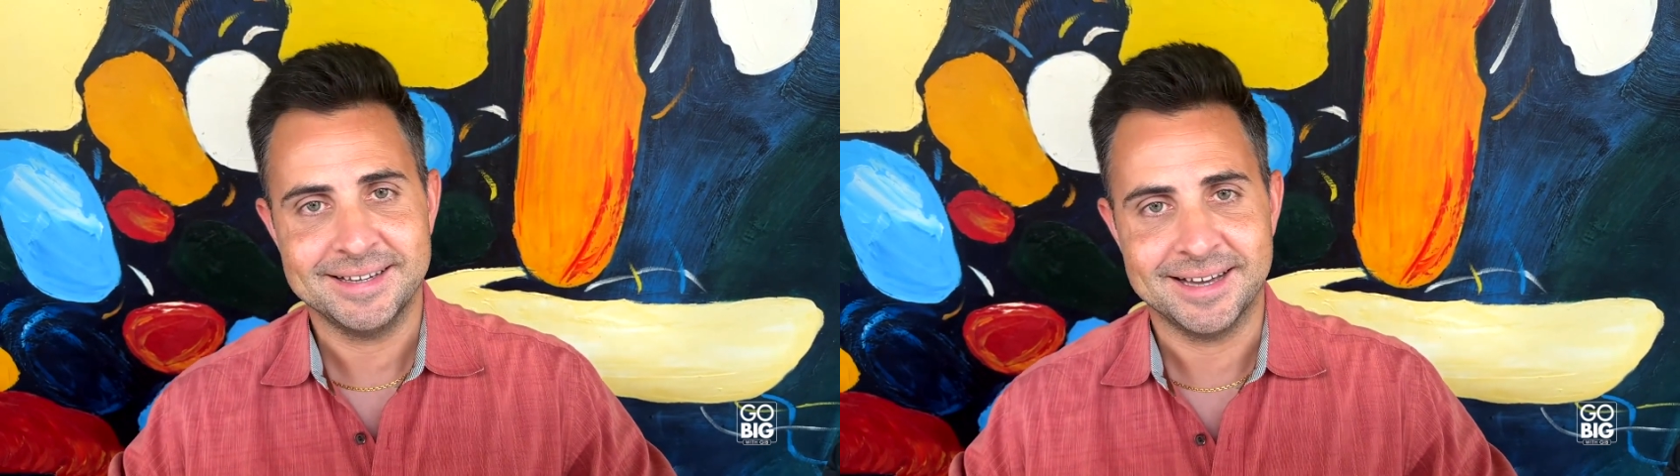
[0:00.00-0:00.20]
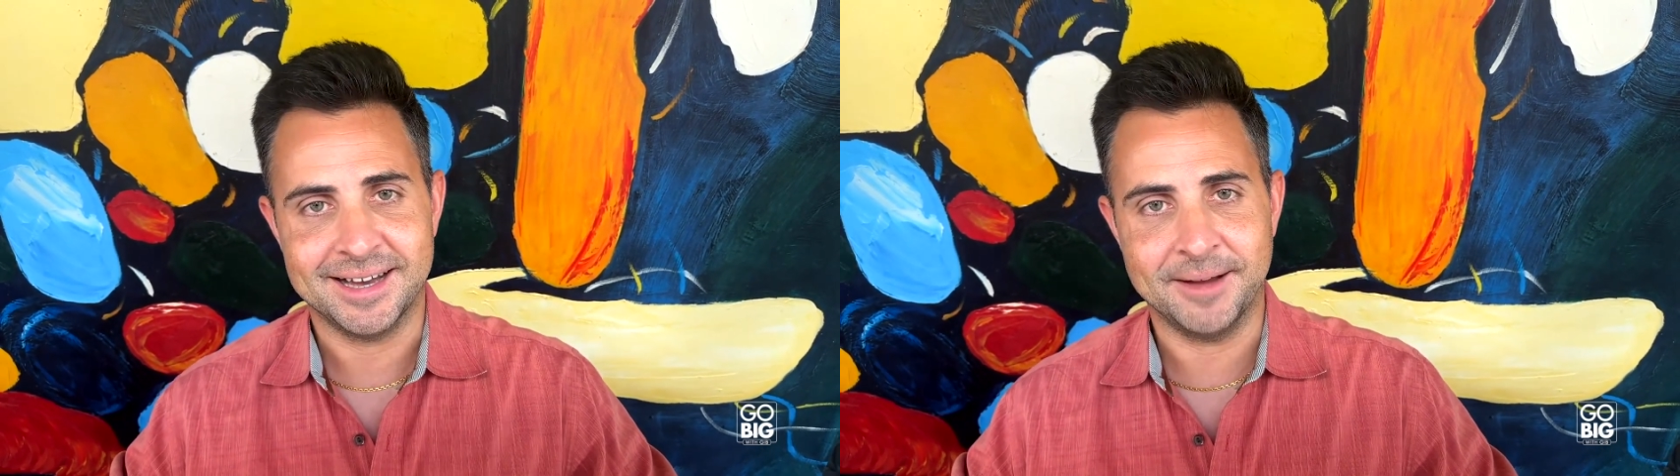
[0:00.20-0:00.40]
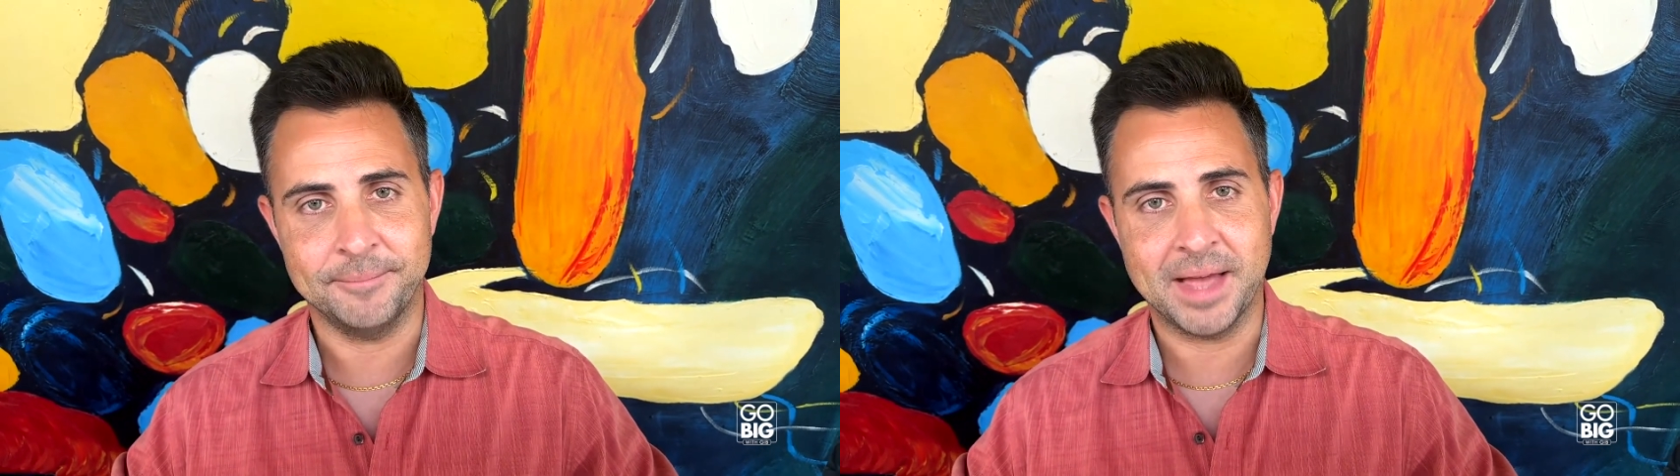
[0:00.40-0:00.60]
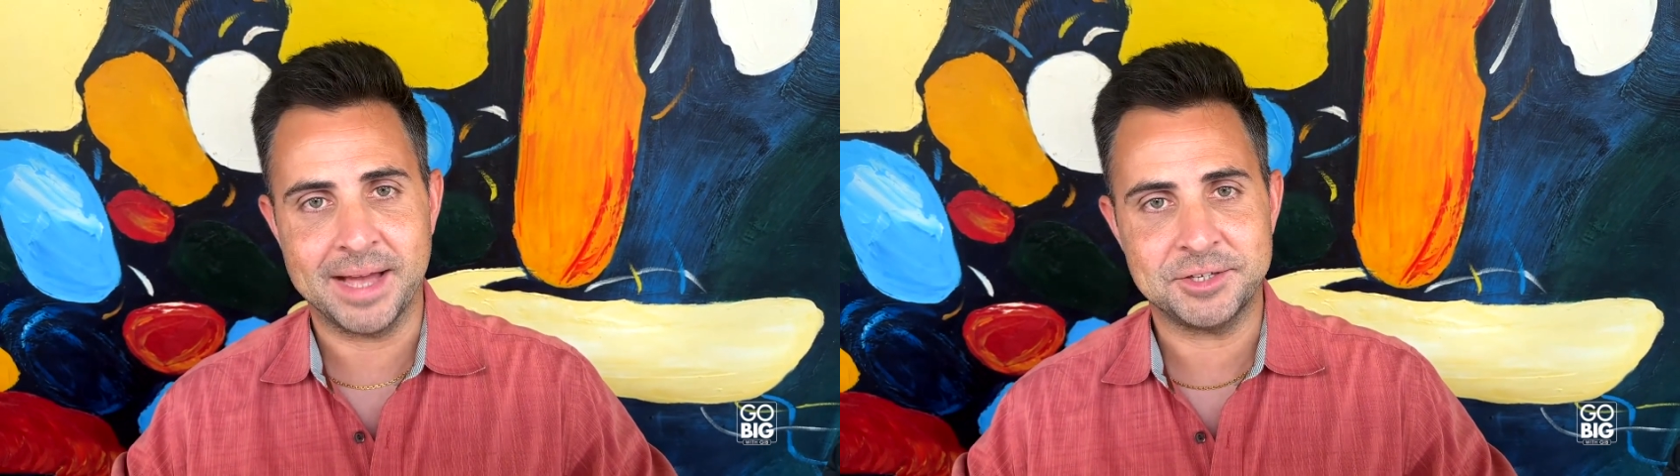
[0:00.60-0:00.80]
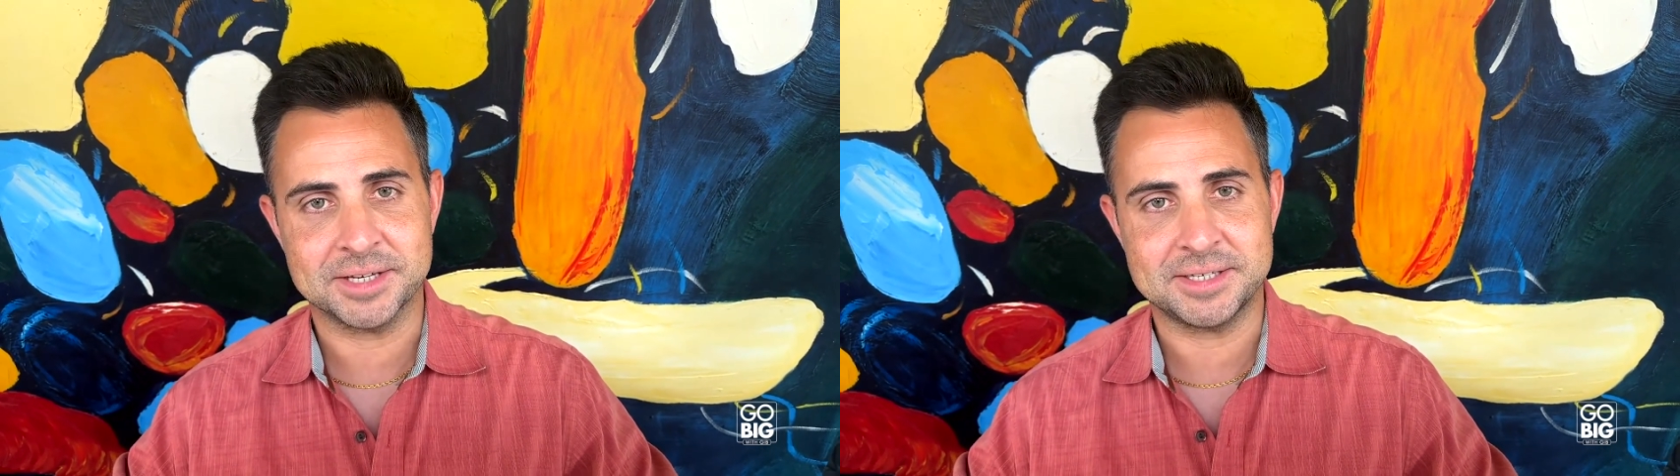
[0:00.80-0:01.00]

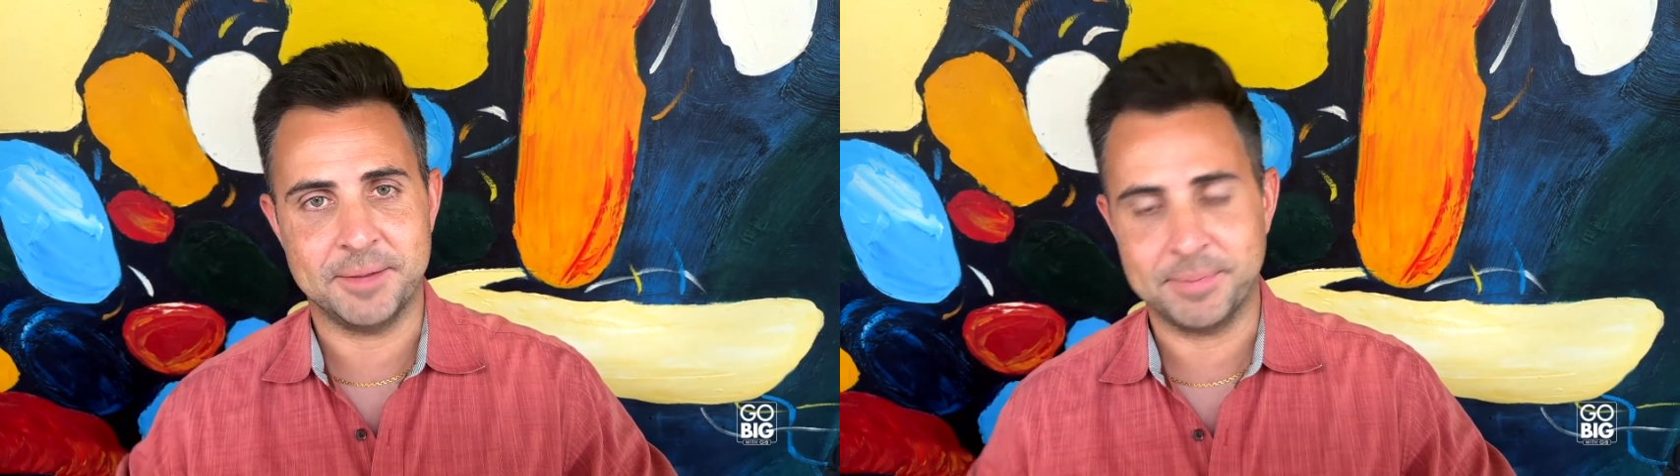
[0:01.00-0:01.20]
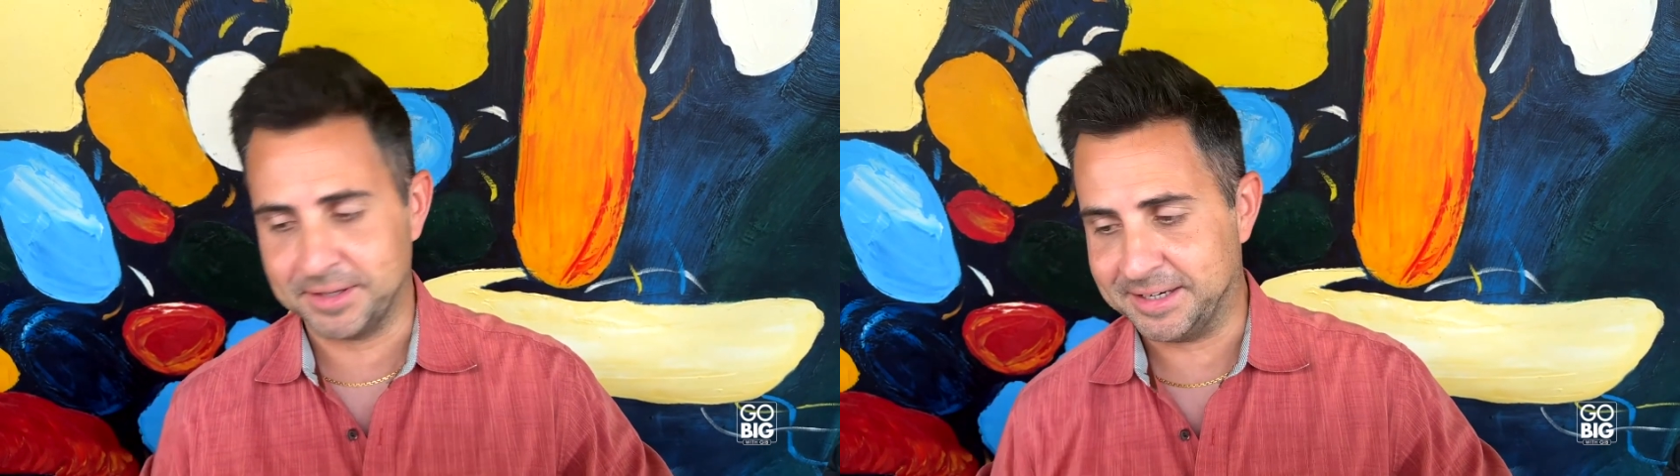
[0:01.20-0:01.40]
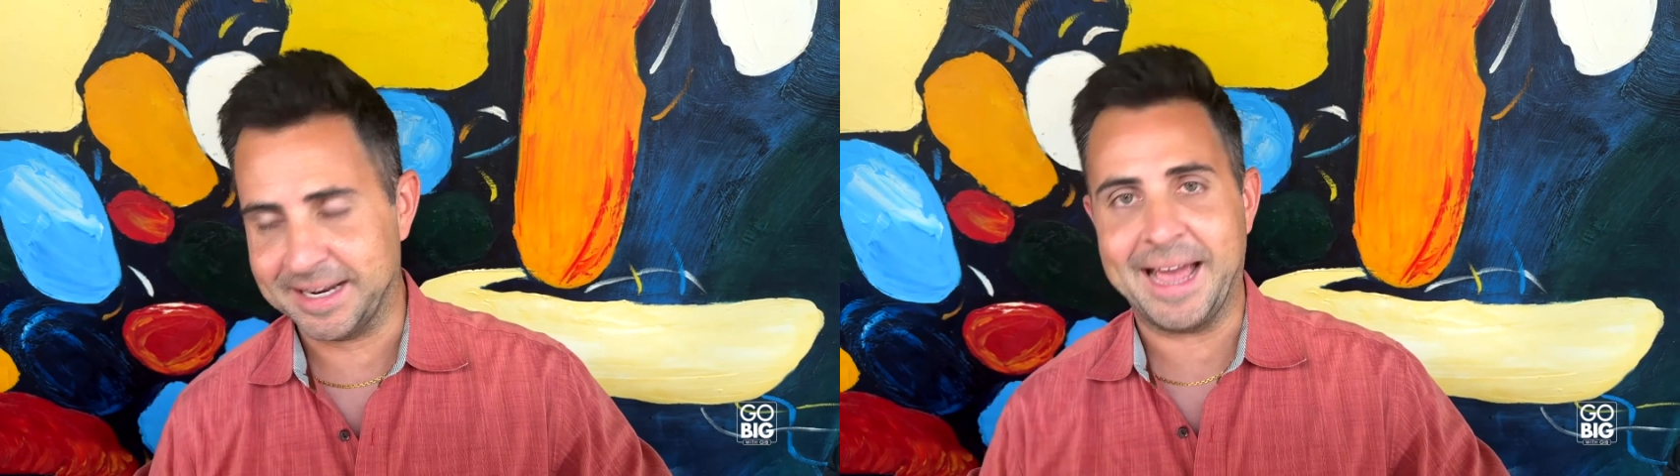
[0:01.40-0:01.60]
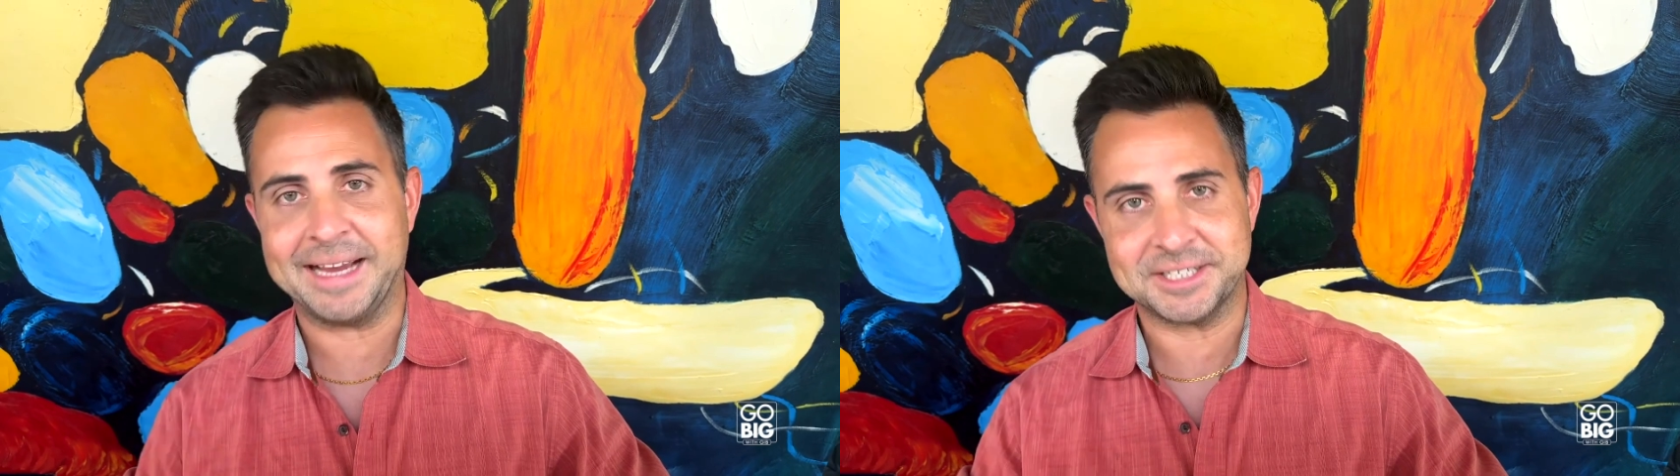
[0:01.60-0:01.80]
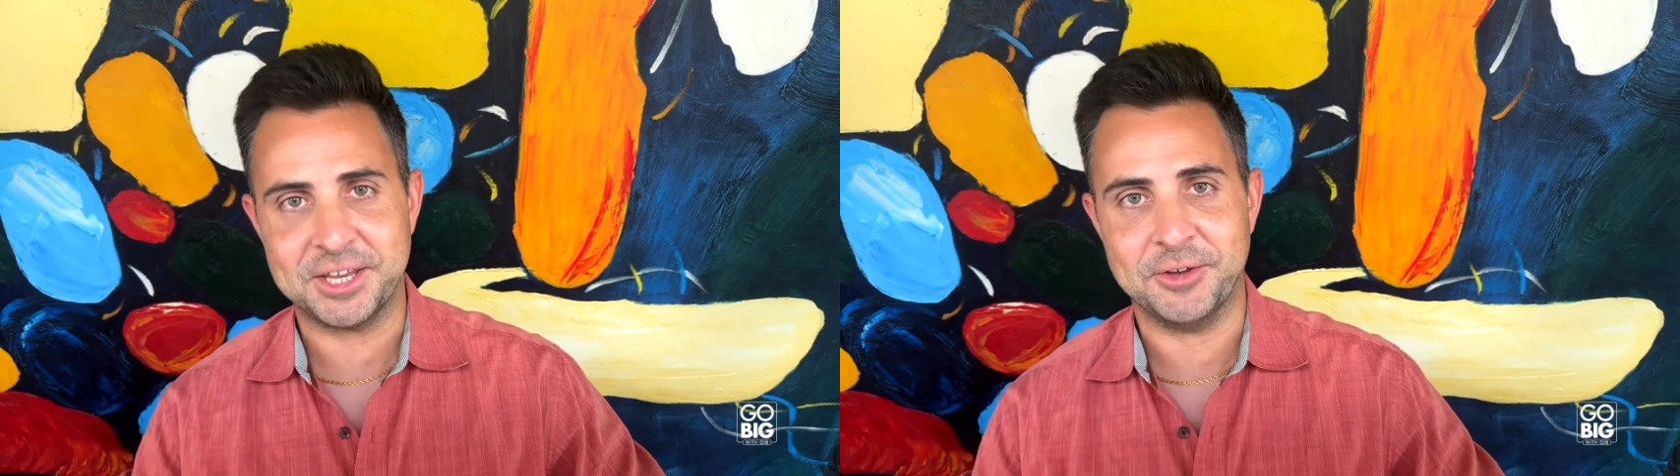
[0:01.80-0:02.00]
Not just the ability to
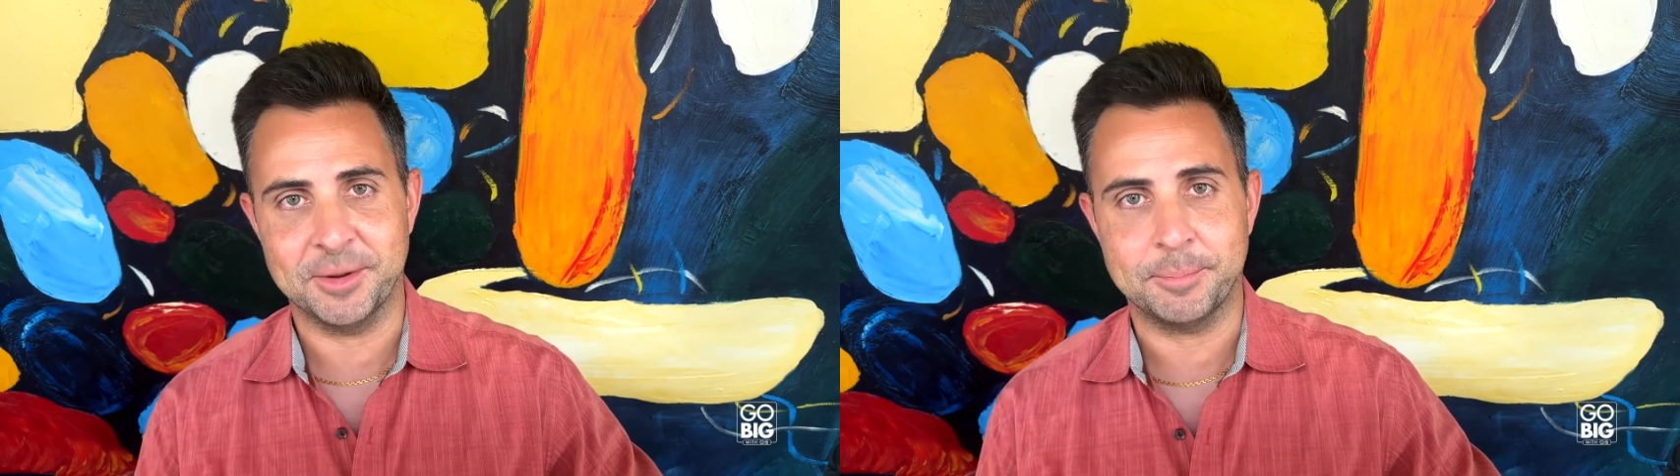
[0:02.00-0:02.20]
execute it,